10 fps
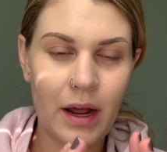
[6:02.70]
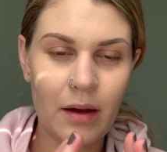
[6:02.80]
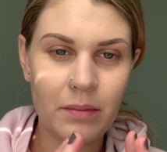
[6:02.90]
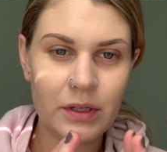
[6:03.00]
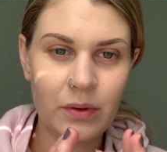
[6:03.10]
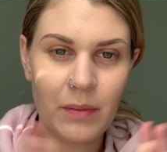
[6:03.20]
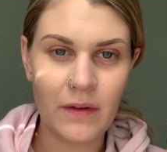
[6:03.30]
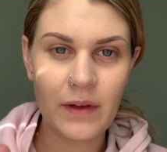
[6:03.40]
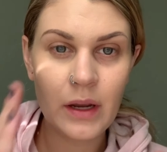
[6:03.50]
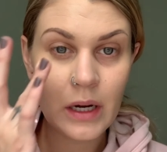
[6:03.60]
up between my
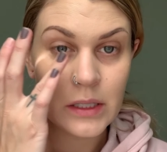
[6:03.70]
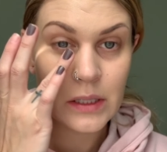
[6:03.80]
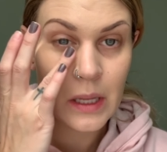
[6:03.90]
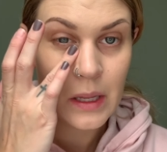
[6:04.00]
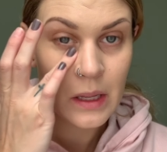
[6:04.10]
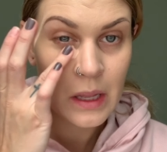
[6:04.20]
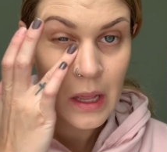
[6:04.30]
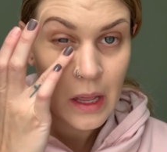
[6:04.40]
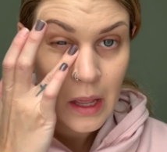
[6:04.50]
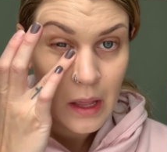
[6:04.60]
fingers,
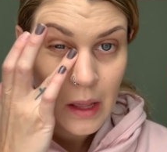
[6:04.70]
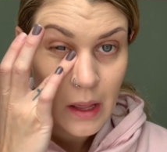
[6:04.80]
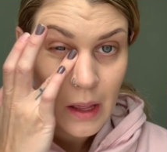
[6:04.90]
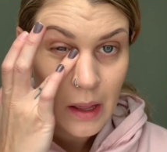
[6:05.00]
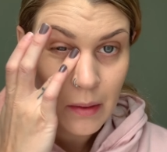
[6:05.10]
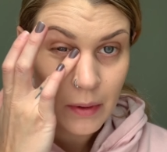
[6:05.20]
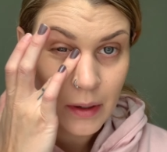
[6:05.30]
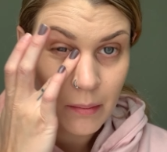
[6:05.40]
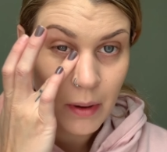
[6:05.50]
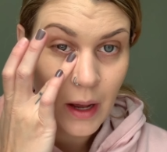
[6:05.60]
and we're
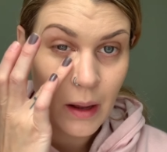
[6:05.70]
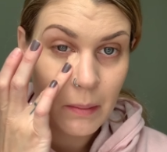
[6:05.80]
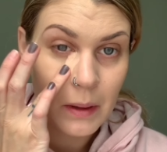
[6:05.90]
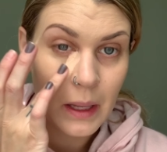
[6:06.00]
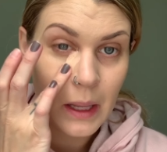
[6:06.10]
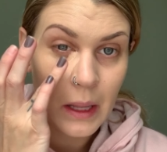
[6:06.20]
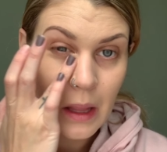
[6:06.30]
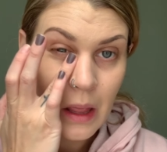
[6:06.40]
gonna pop it